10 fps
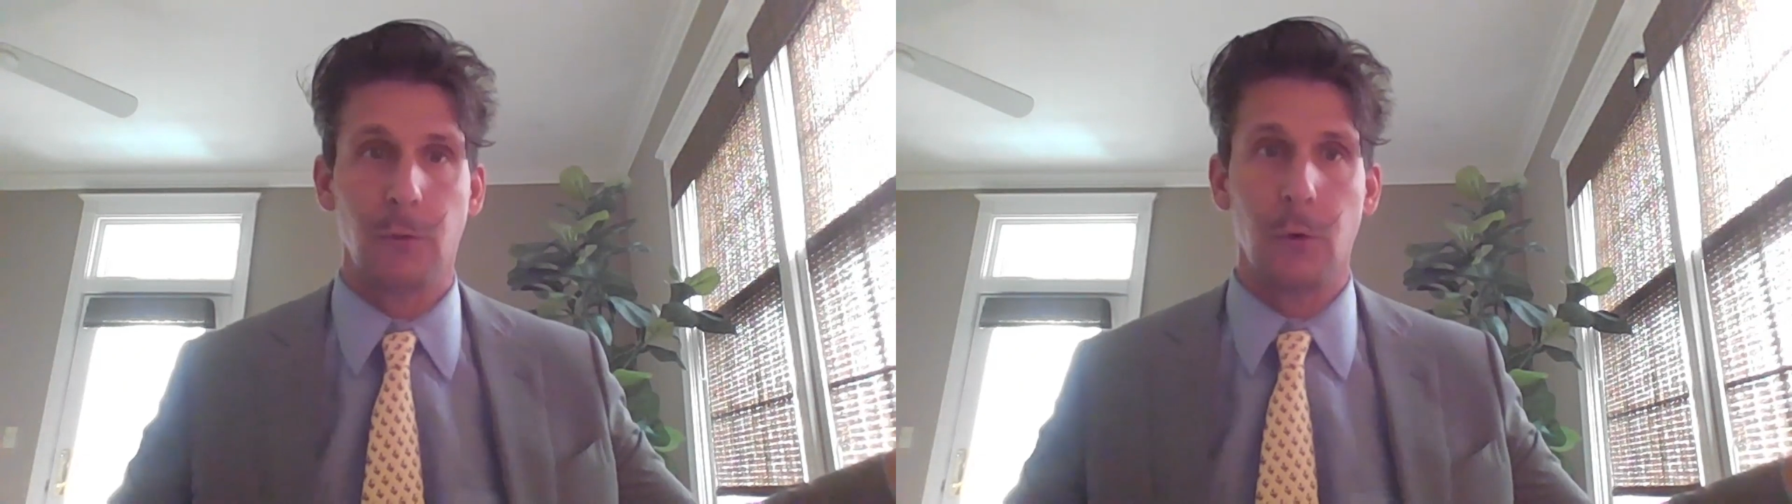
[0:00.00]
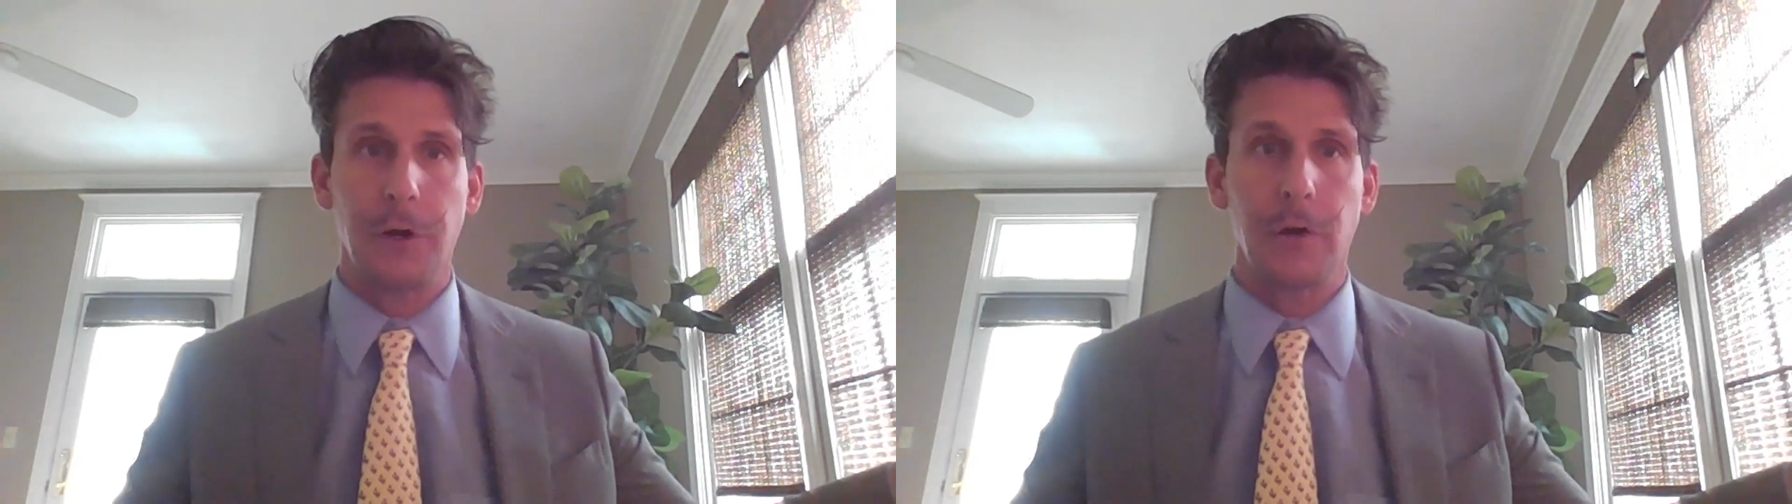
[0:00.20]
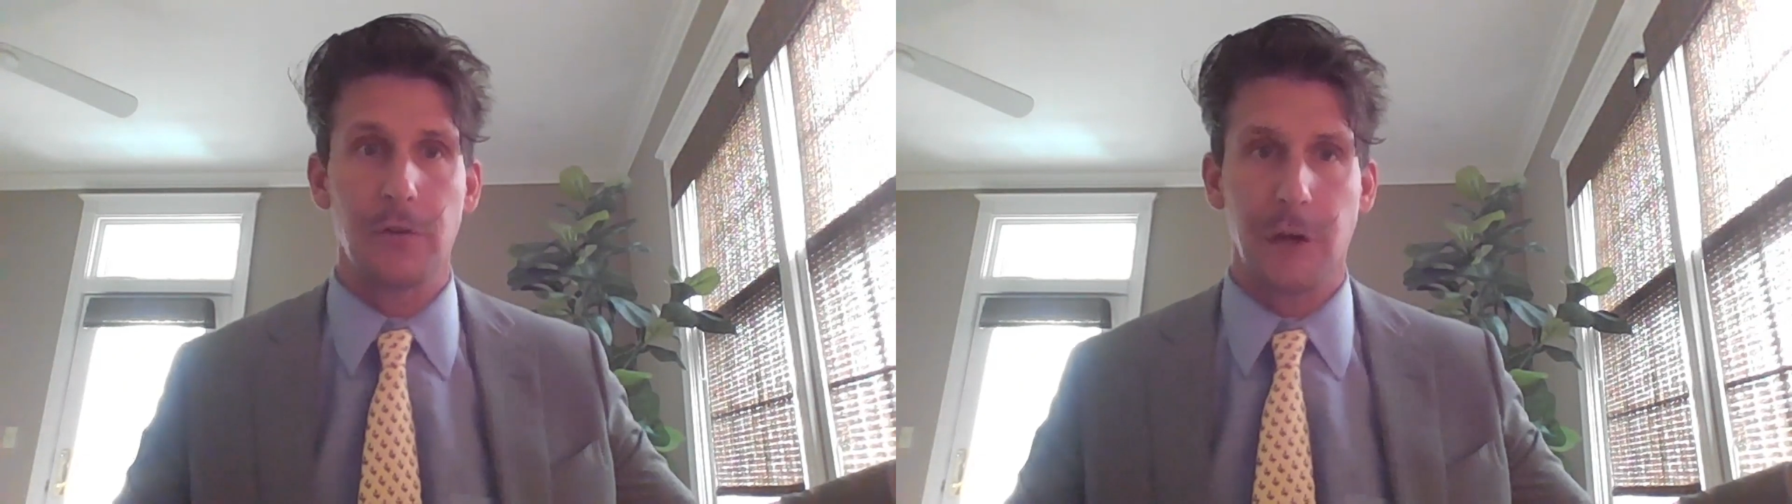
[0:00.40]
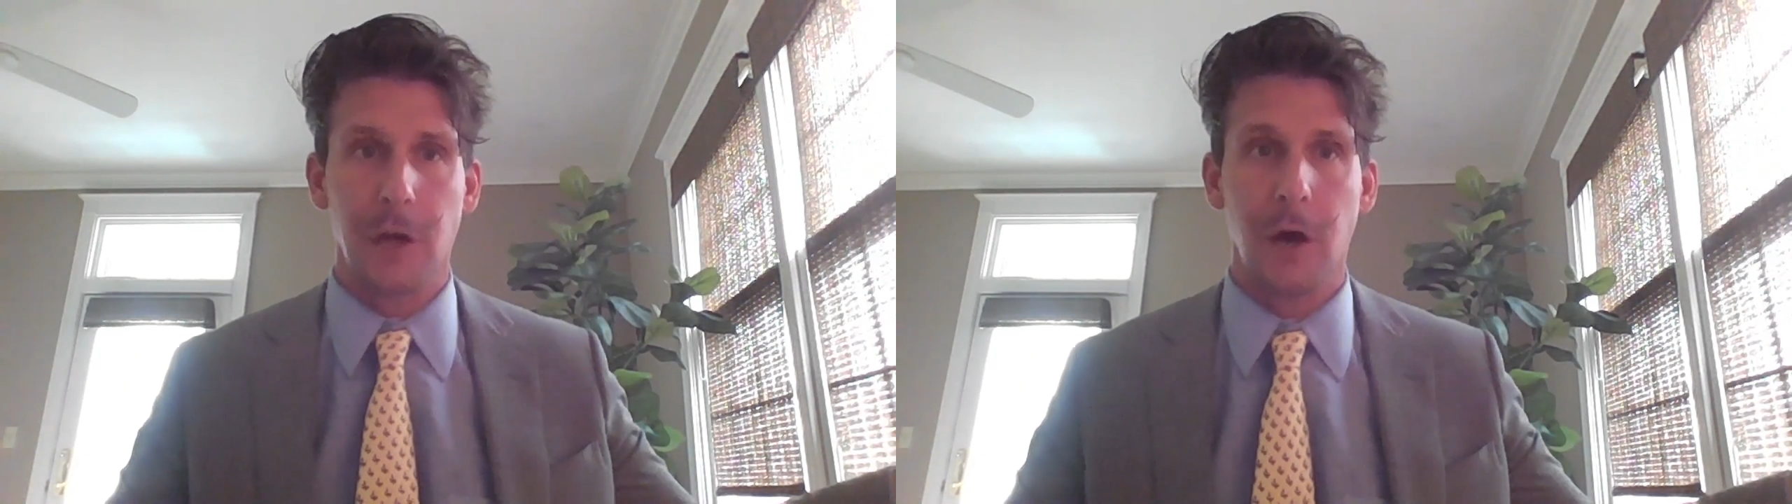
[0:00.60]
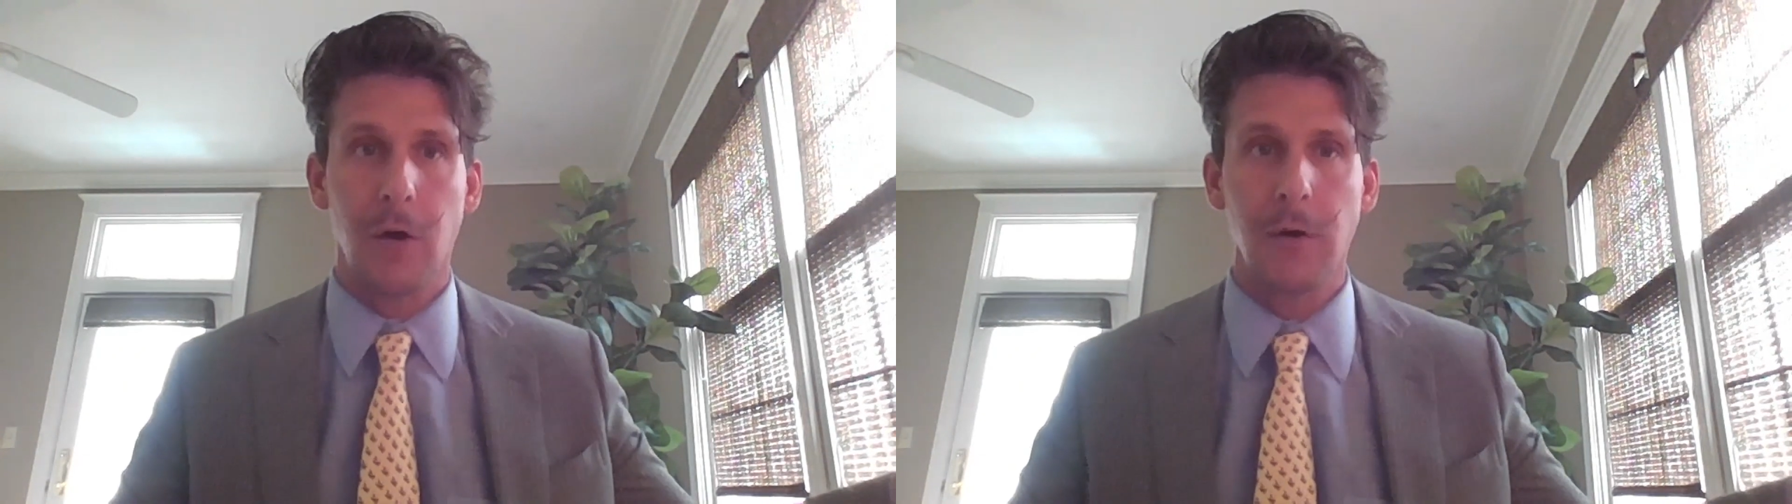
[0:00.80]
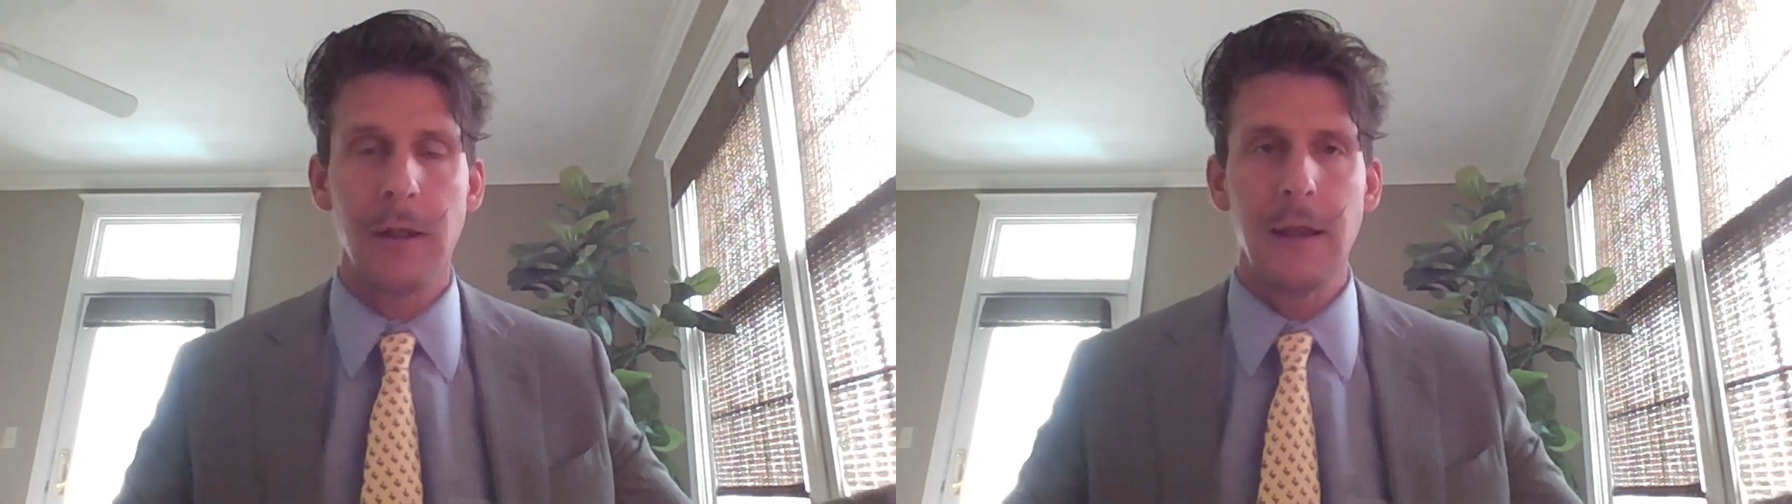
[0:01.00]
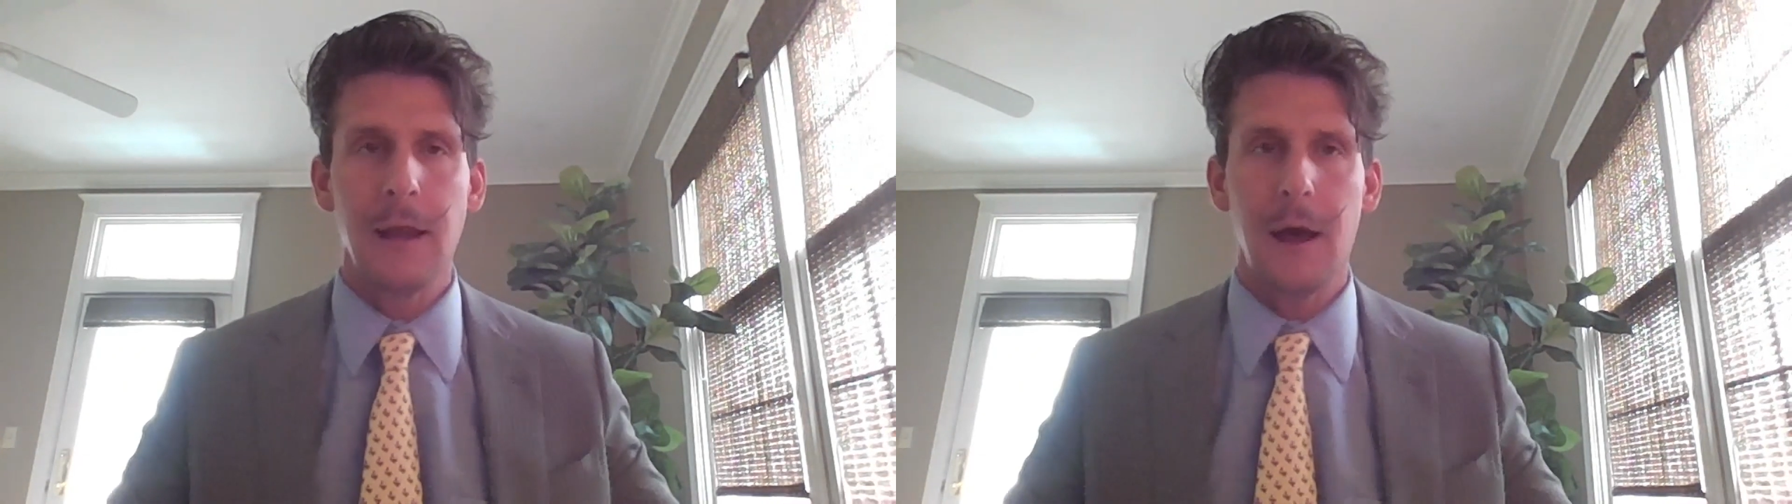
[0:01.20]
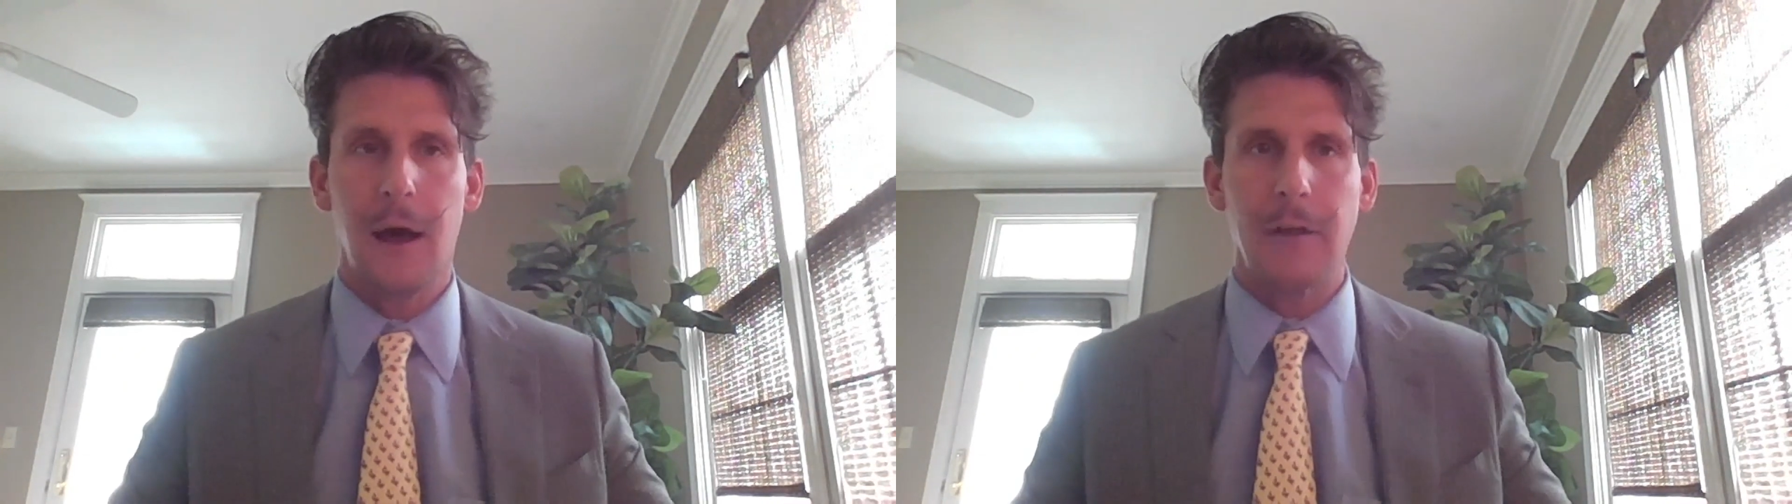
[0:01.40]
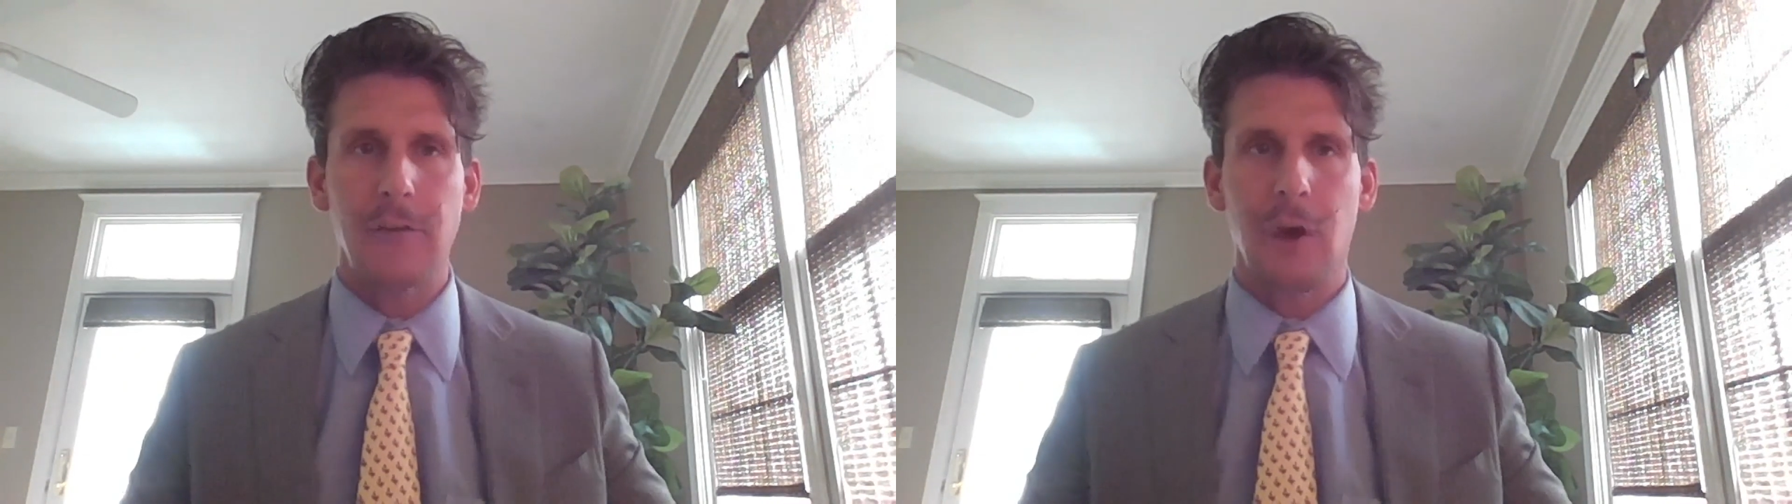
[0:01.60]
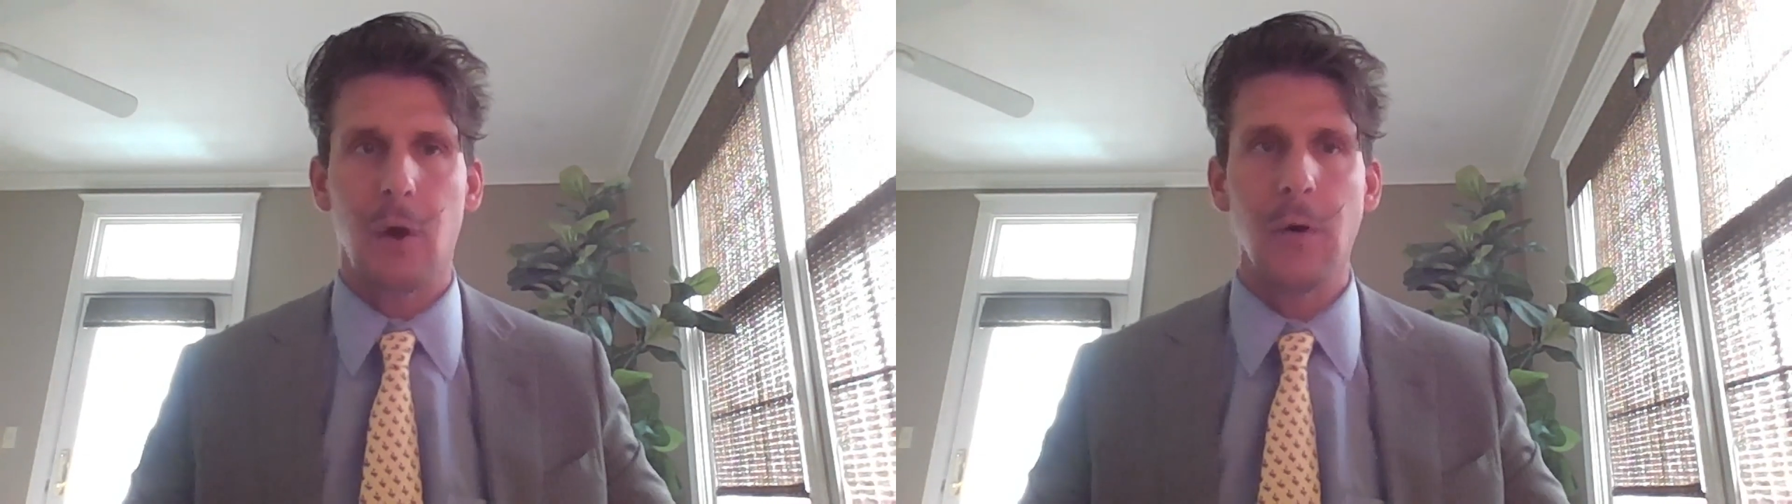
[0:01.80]
4 years ago. And
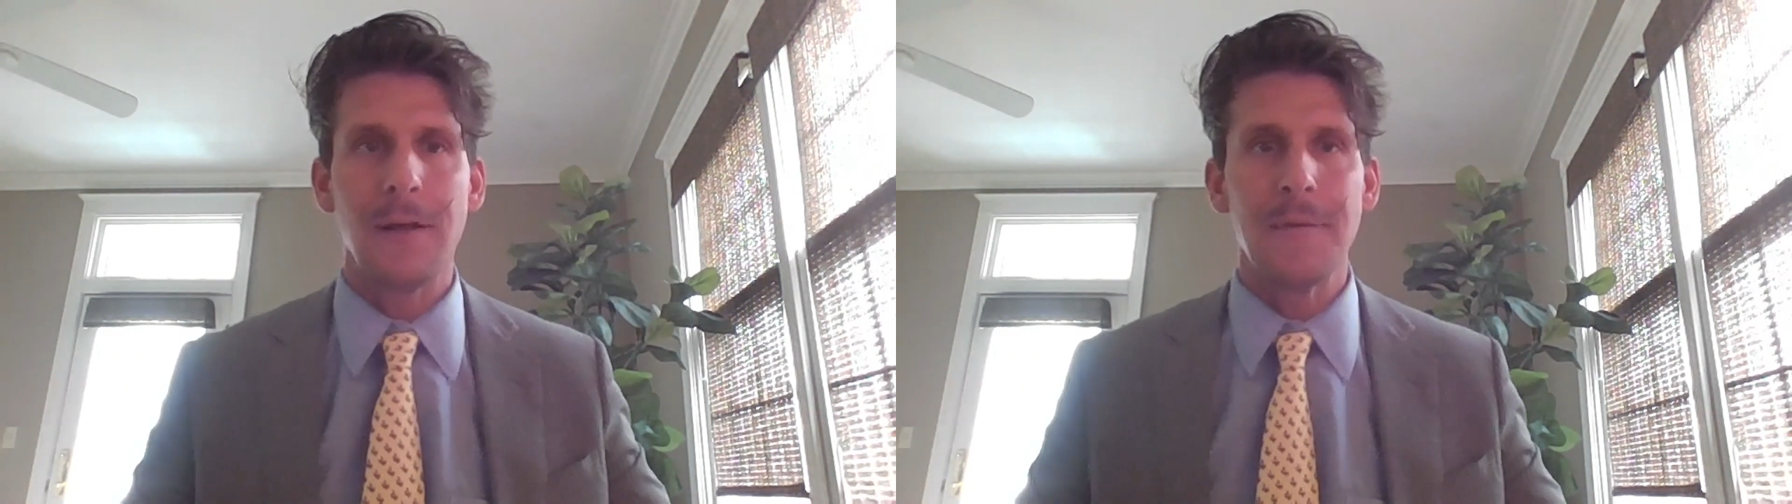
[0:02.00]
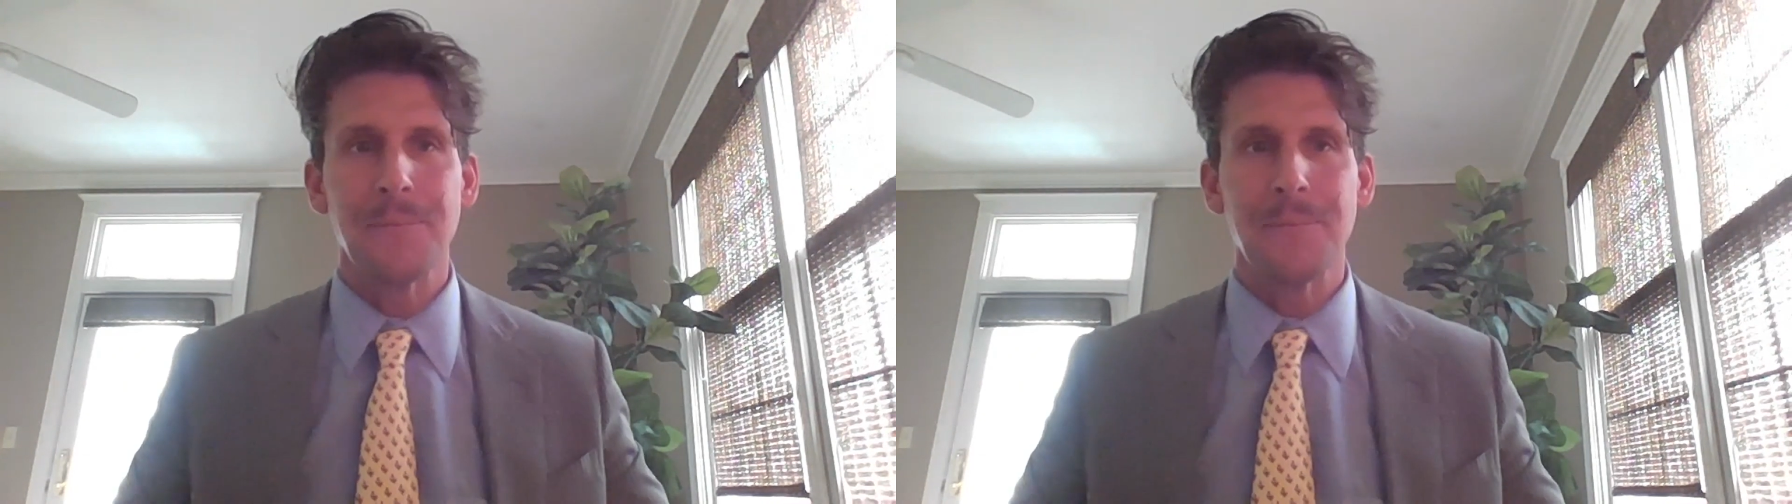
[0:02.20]
so,